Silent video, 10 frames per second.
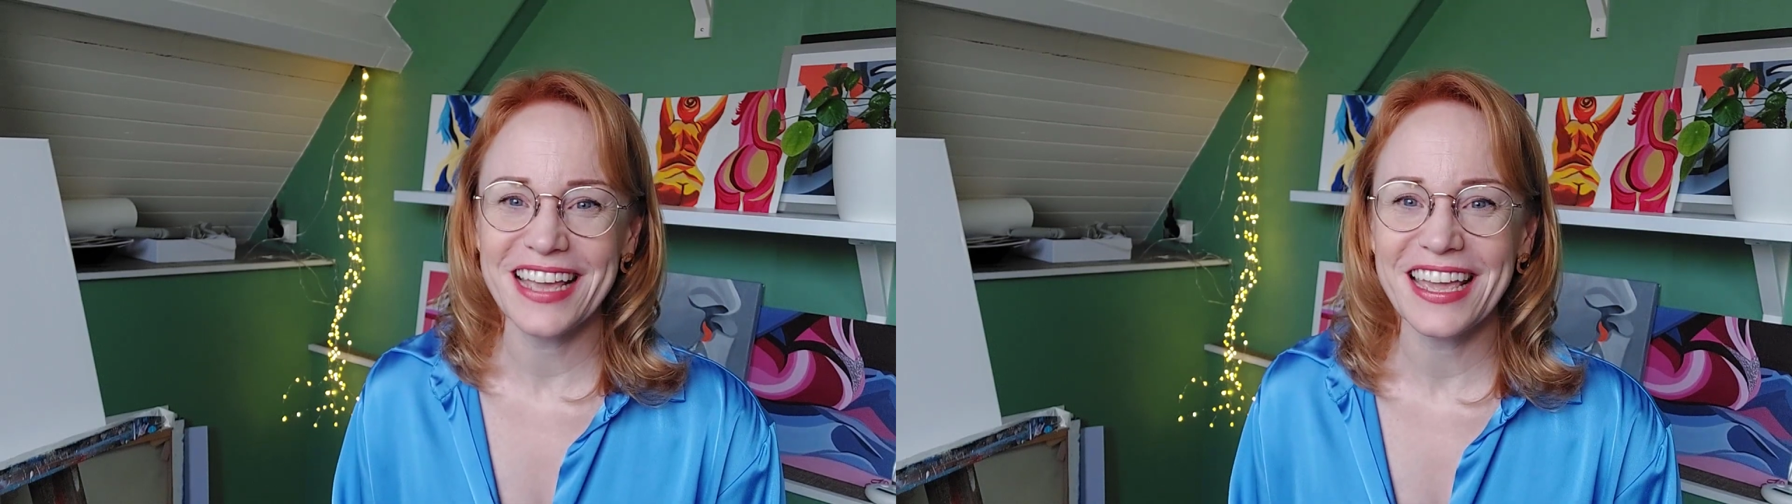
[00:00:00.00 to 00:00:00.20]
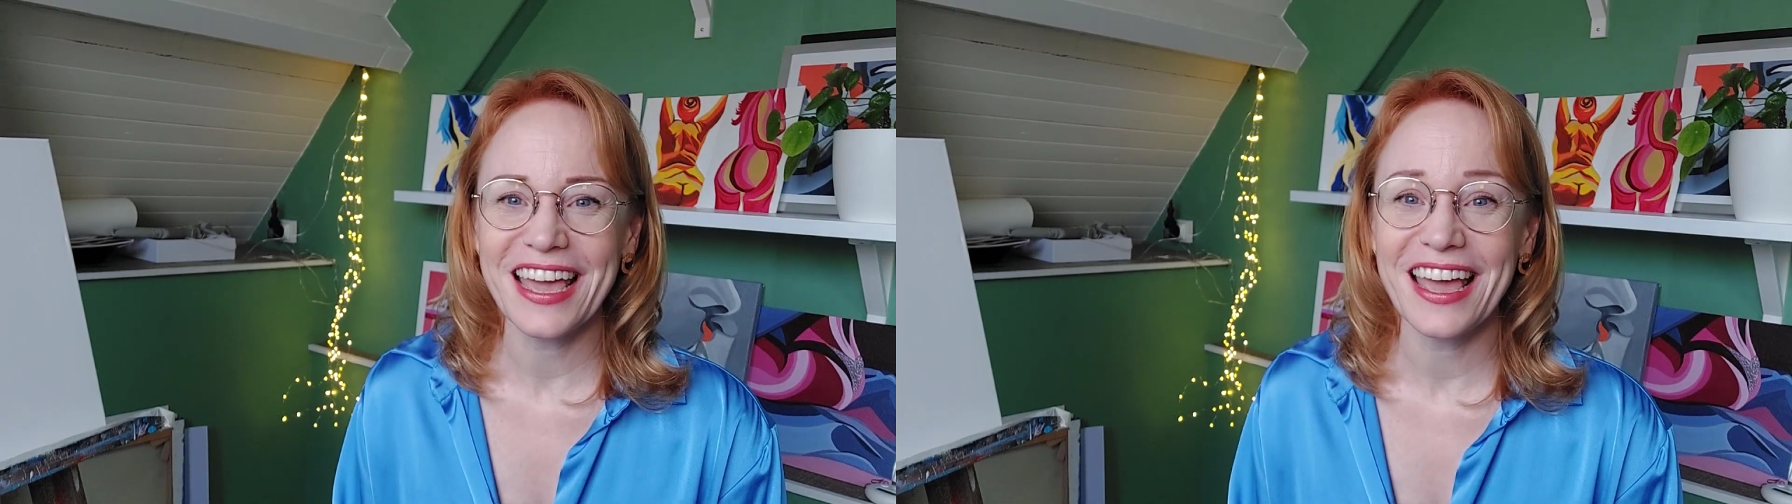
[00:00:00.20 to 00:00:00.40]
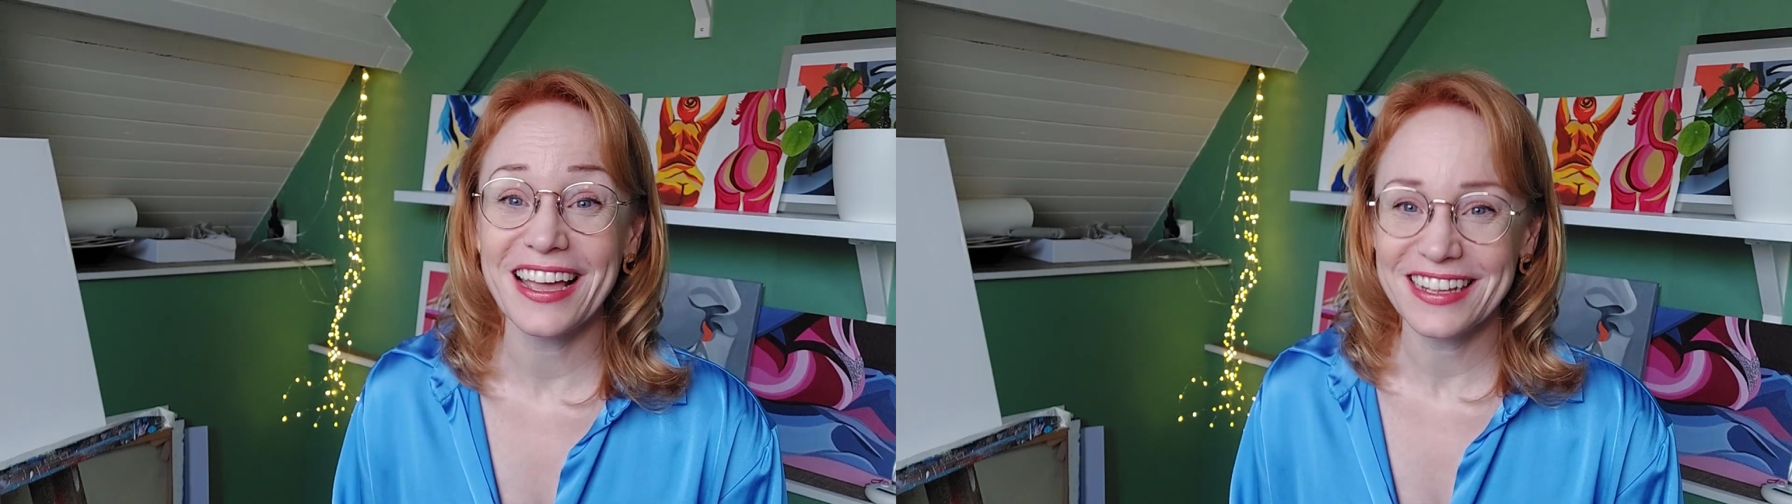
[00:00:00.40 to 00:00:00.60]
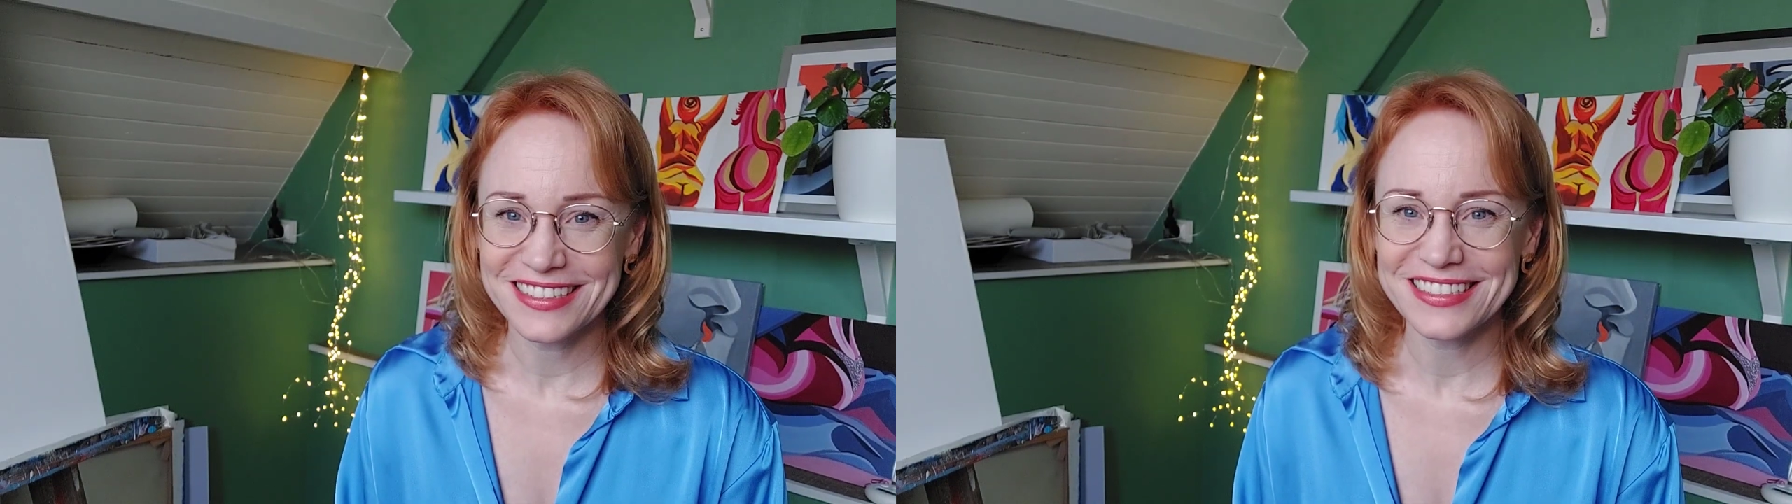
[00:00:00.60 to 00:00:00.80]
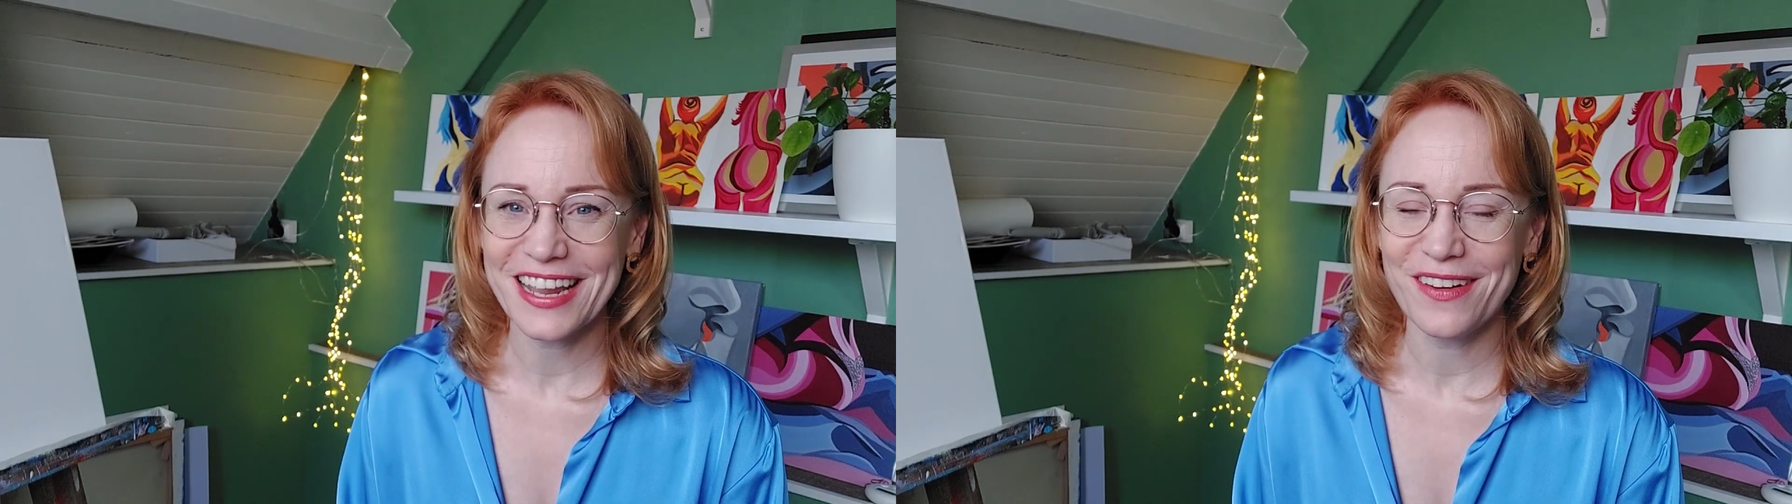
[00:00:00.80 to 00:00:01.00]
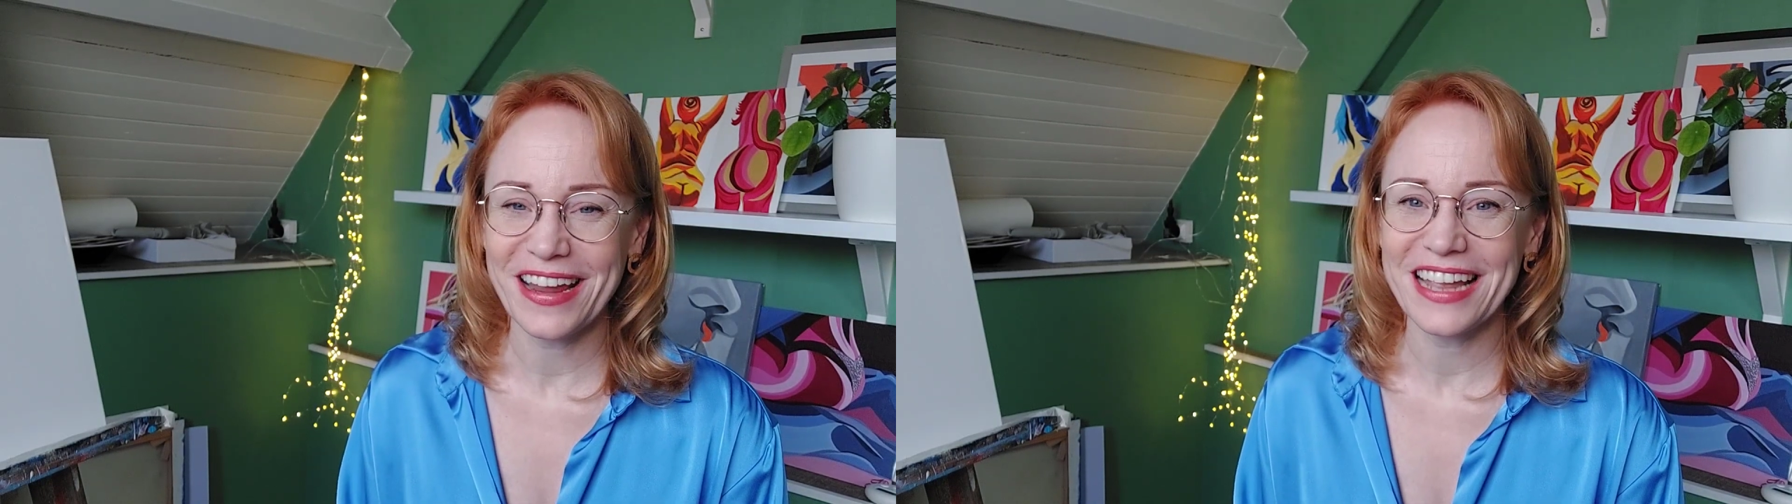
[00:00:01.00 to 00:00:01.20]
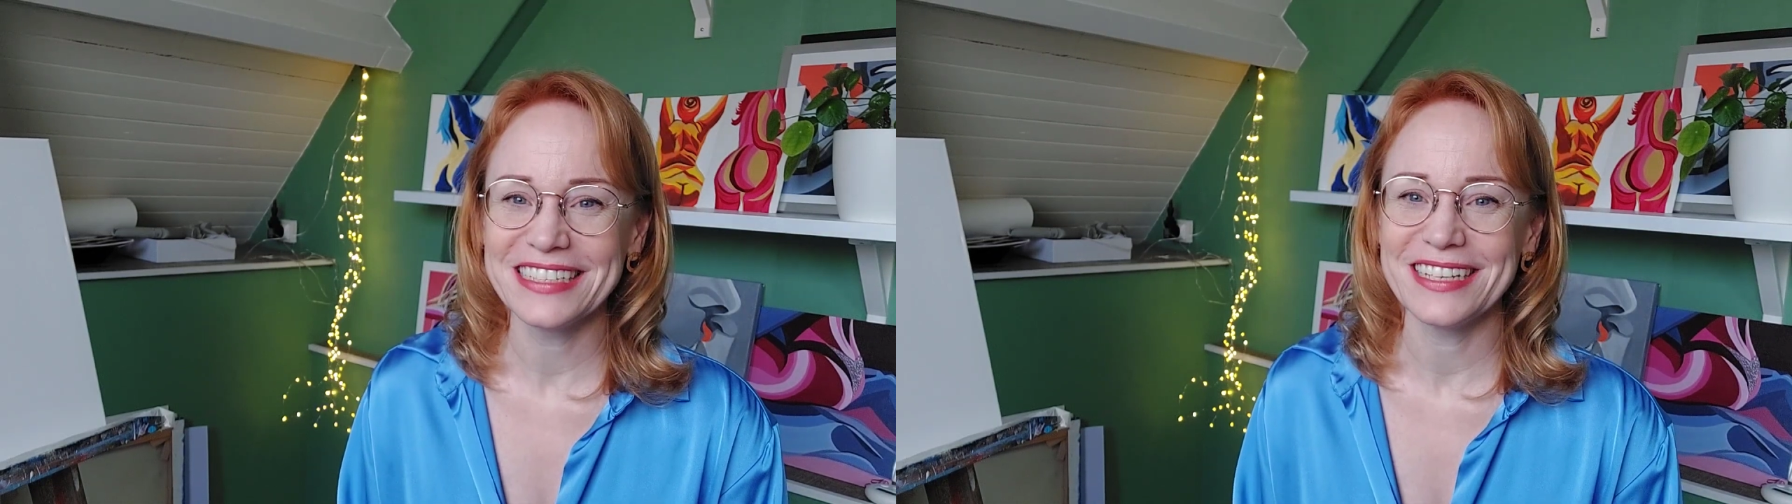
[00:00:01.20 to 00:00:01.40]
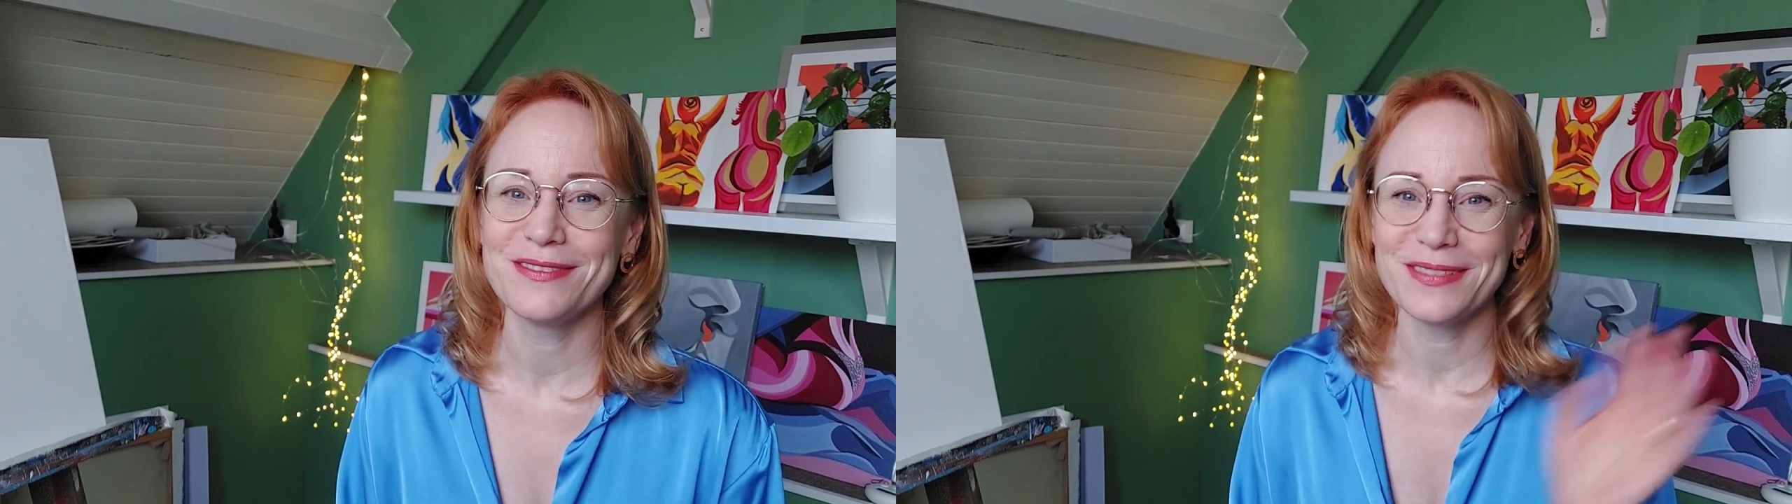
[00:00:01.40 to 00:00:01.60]
take care and stay
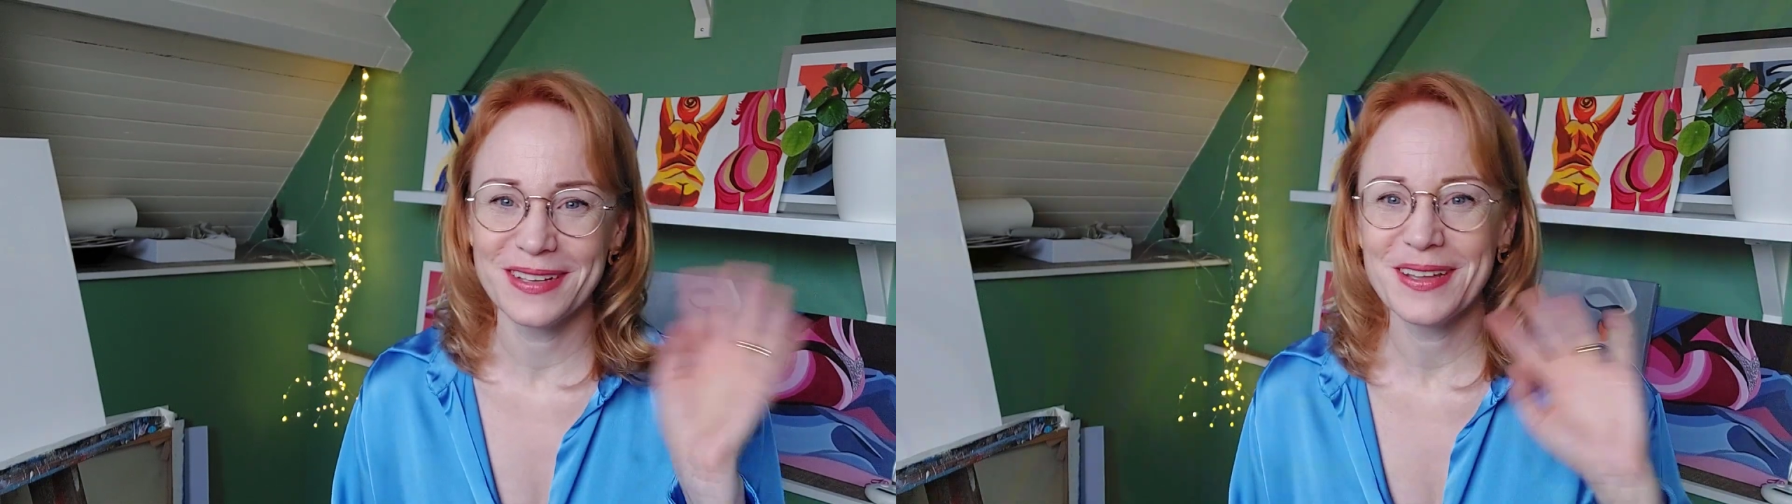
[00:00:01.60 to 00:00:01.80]
creative.